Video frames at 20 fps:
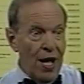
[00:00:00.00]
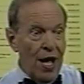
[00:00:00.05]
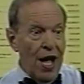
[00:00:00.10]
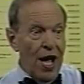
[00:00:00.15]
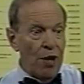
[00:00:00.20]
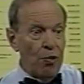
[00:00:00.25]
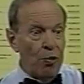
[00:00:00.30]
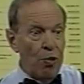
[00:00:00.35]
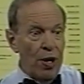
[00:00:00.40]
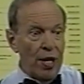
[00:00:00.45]

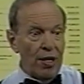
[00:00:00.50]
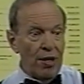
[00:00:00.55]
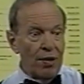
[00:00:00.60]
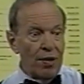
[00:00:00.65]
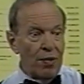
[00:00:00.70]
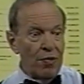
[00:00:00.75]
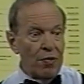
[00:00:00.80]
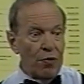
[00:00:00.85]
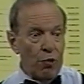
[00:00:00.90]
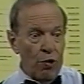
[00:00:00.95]
And what
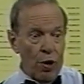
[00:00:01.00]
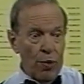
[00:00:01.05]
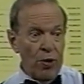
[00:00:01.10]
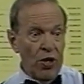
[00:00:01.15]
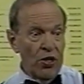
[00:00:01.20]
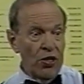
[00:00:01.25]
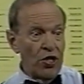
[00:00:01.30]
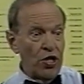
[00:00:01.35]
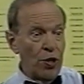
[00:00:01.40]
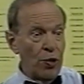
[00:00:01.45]

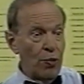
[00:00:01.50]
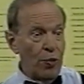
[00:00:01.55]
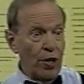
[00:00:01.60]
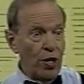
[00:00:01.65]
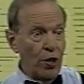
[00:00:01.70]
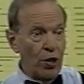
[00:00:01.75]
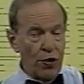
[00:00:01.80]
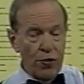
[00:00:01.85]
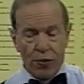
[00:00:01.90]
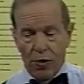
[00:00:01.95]
formula should we
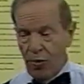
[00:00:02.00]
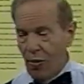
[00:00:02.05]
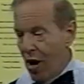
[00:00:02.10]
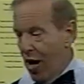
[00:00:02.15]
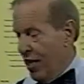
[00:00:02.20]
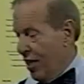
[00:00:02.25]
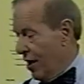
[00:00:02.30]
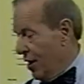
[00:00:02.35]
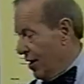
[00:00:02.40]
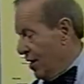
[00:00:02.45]
use for
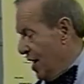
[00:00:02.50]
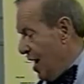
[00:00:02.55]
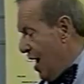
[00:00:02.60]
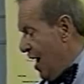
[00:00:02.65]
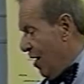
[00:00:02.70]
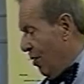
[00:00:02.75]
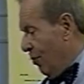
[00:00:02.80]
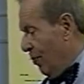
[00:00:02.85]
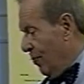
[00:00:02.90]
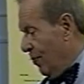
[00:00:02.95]
writing it down?